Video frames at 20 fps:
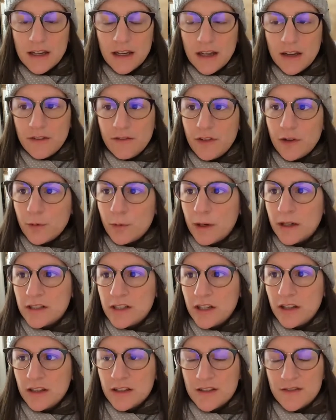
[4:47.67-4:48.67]
if you're
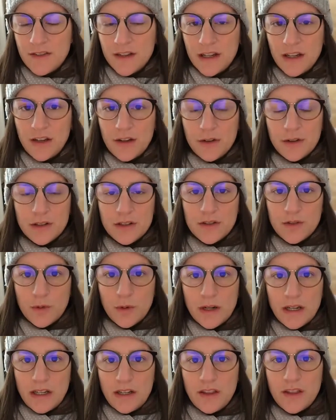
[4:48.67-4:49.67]
watching this video in
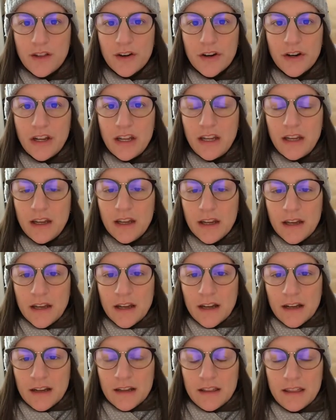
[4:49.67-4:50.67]
2030,
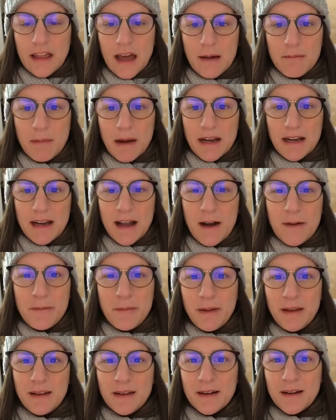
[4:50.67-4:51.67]
that might not
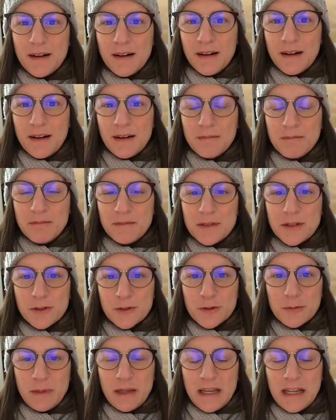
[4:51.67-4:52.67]
be a
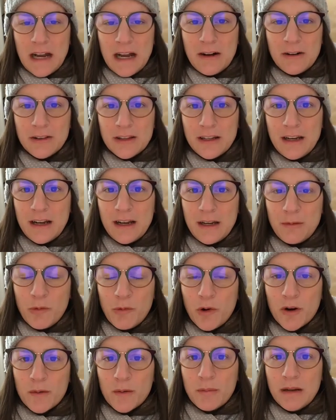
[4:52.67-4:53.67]
social media outlet
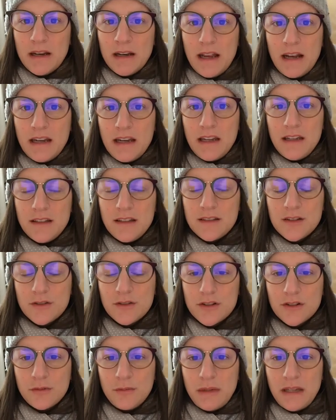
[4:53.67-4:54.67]
anymore, but any
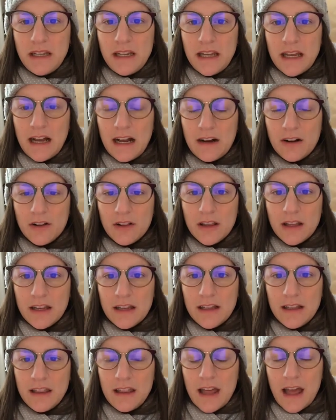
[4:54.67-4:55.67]
social media
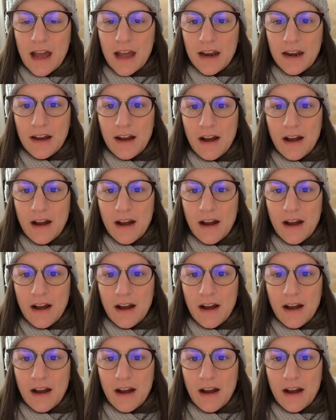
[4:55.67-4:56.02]
outlet that